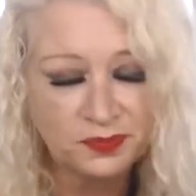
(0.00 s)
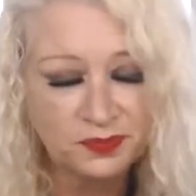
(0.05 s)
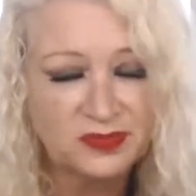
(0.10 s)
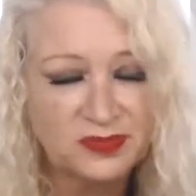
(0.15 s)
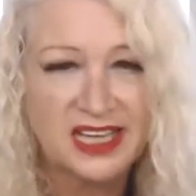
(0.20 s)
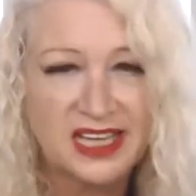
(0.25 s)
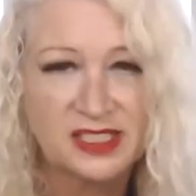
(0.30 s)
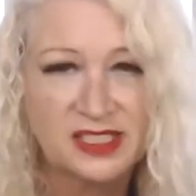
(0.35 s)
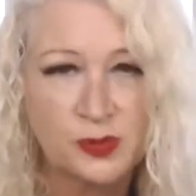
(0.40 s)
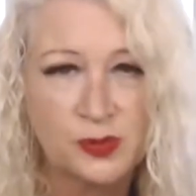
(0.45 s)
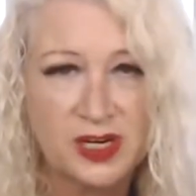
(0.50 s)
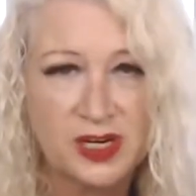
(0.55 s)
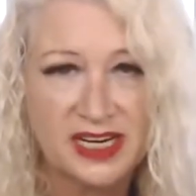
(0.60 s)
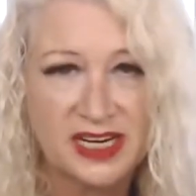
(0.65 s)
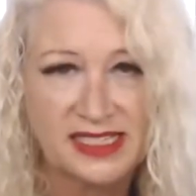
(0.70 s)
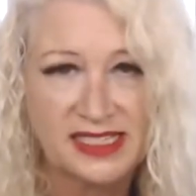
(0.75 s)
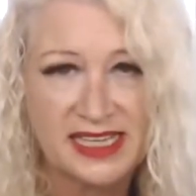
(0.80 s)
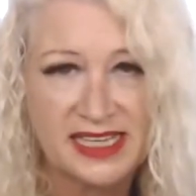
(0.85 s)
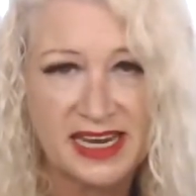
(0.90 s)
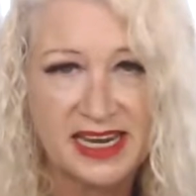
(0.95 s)
That's when
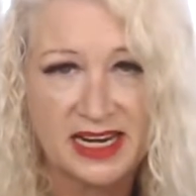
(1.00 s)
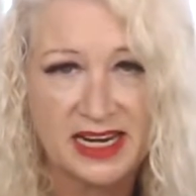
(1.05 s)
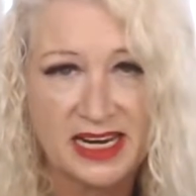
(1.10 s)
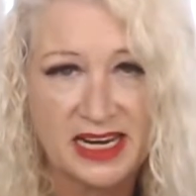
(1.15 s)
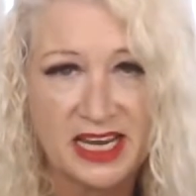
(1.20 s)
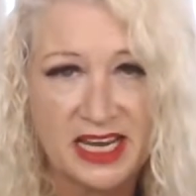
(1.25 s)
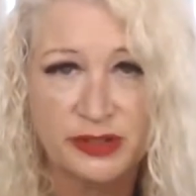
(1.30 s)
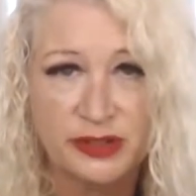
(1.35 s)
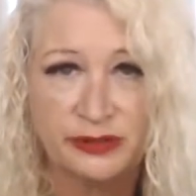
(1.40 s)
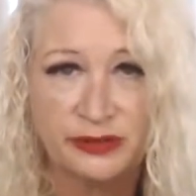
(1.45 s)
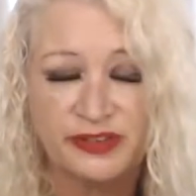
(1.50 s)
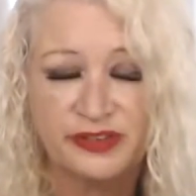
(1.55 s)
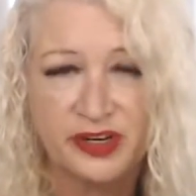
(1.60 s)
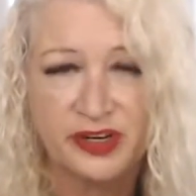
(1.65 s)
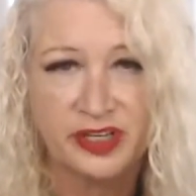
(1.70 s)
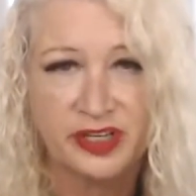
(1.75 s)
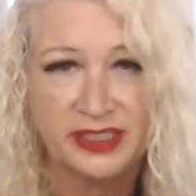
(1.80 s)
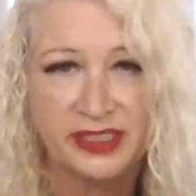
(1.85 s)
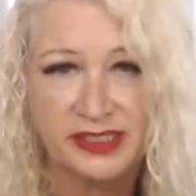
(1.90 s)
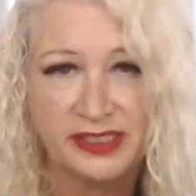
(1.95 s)
I said an
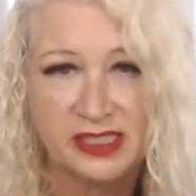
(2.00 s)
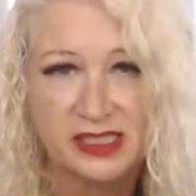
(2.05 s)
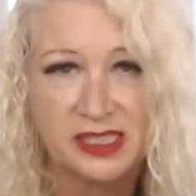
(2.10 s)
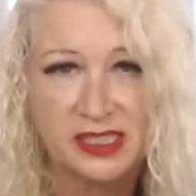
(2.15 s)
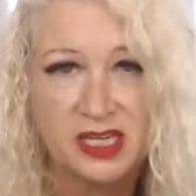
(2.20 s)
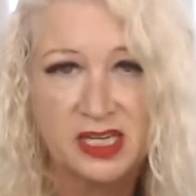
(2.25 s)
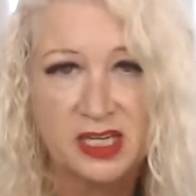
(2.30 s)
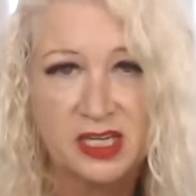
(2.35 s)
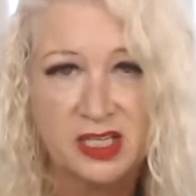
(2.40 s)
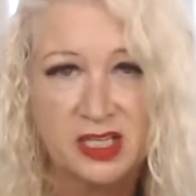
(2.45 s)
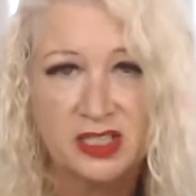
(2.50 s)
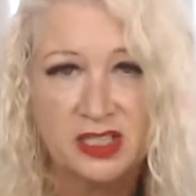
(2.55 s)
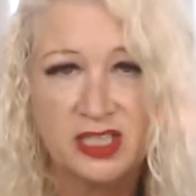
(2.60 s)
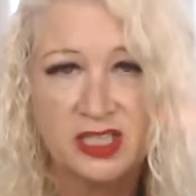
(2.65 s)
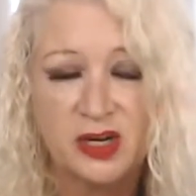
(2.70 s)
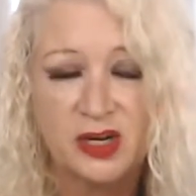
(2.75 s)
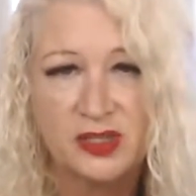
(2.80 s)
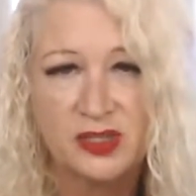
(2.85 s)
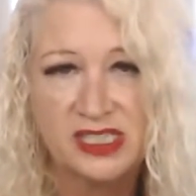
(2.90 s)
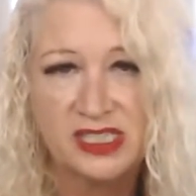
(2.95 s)
interference.
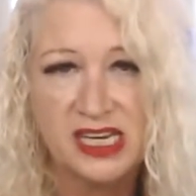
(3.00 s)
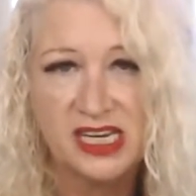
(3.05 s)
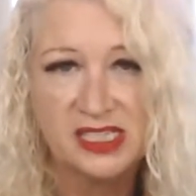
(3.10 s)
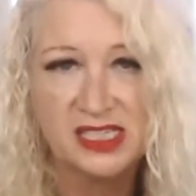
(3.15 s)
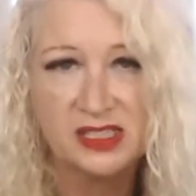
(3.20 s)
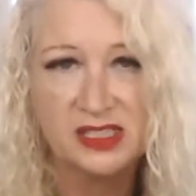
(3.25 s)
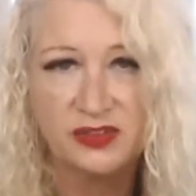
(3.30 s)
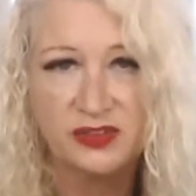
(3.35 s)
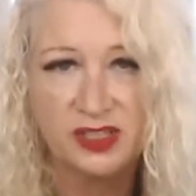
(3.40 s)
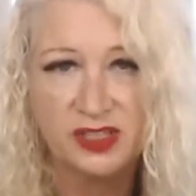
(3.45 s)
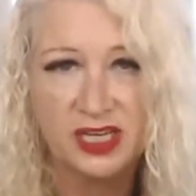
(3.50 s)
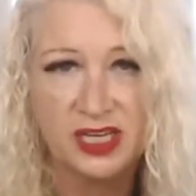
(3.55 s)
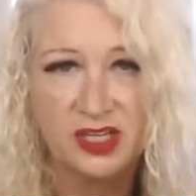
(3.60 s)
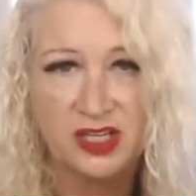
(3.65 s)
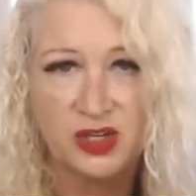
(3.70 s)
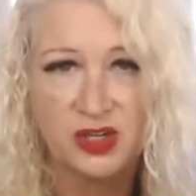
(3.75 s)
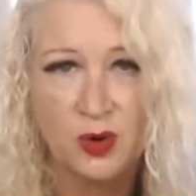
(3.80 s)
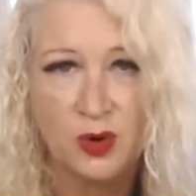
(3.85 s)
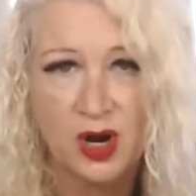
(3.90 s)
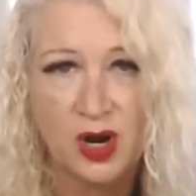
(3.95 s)
So it does feel like
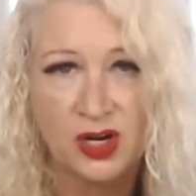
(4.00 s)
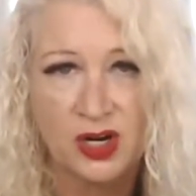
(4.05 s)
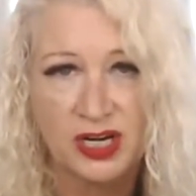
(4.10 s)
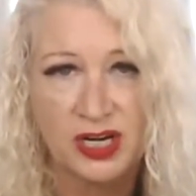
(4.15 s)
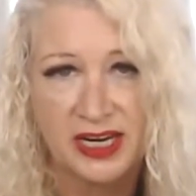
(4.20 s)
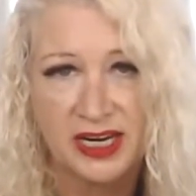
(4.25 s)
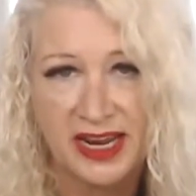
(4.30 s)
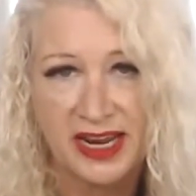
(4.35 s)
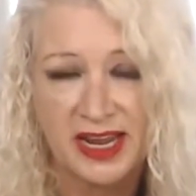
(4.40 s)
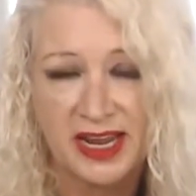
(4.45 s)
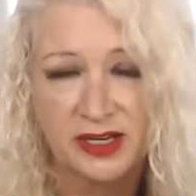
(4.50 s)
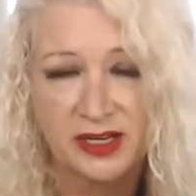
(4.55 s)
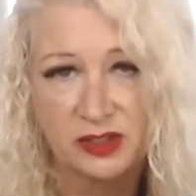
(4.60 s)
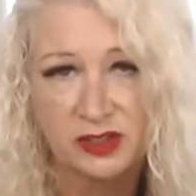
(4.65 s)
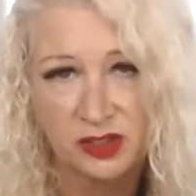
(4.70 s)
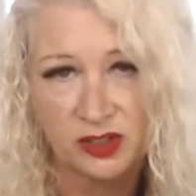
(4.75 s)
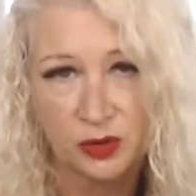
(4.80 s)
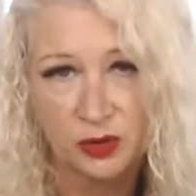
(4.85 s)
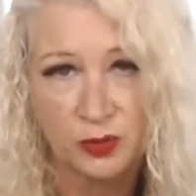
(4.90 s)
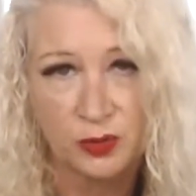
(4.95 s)
you are going to get
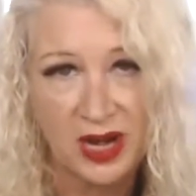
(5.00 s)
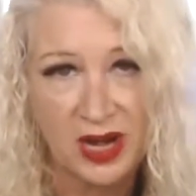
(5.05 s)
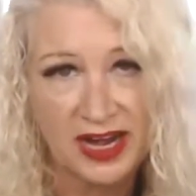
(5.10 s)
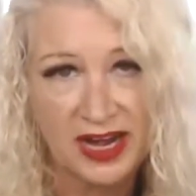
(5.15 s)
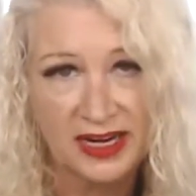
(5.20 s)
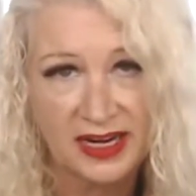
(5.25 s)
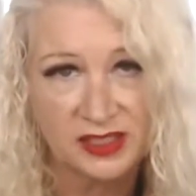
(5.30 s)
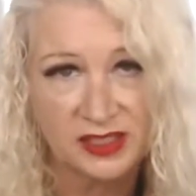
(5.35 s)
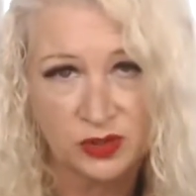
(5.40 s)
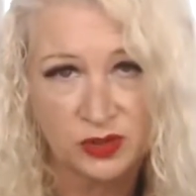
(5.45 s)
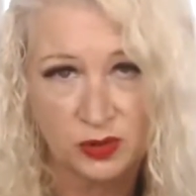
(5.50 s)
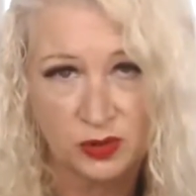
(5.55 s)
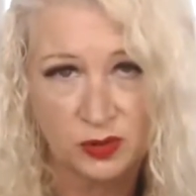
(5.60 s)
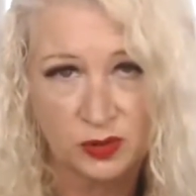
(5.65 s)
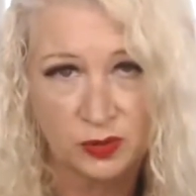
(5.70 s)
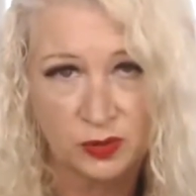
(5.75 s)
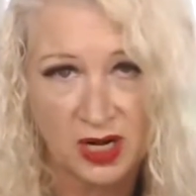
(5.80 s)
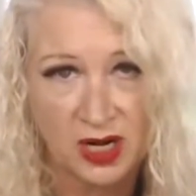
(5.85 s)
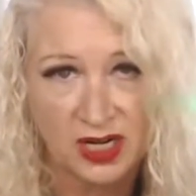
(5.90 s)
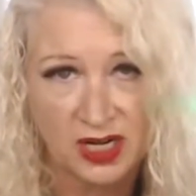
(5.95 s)
your raise
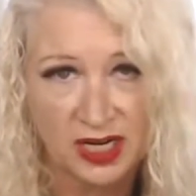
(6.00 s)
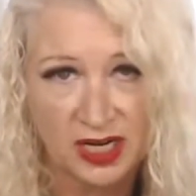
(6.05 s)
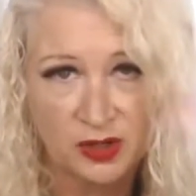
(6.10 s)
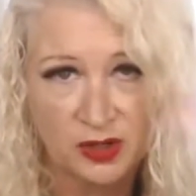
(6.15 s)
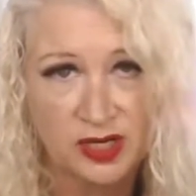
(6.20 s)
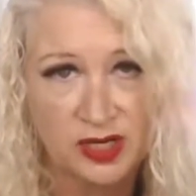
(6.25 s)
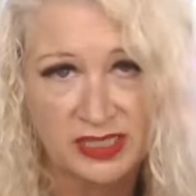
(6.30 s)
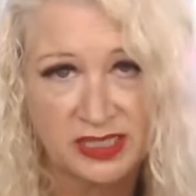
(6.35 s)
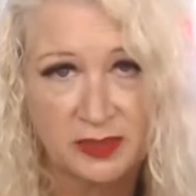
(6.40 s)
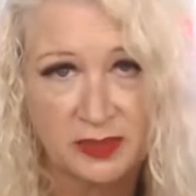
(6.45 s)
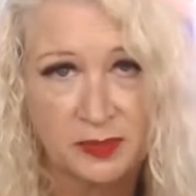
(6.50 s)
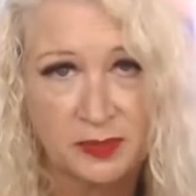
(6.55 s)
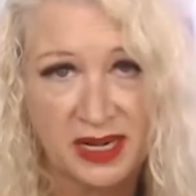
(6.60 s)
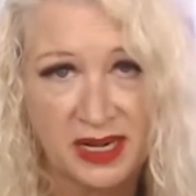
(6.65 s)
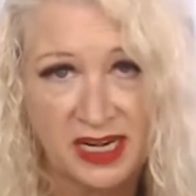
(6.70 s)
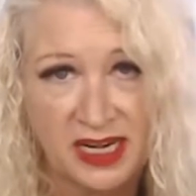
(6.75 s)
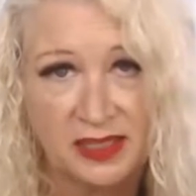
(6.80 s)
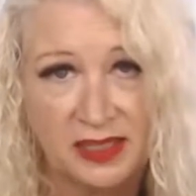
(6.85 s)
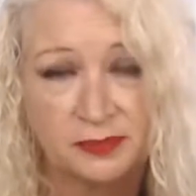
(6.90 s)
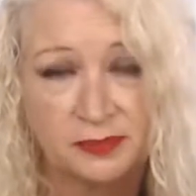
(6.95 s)
or an increase of
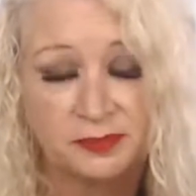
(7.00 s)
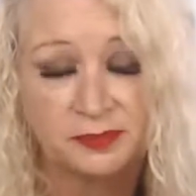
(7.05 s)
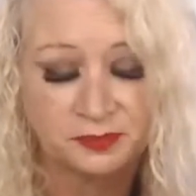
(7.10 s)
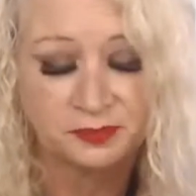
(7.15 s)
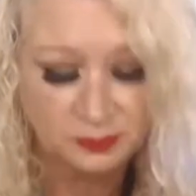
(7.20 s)
money.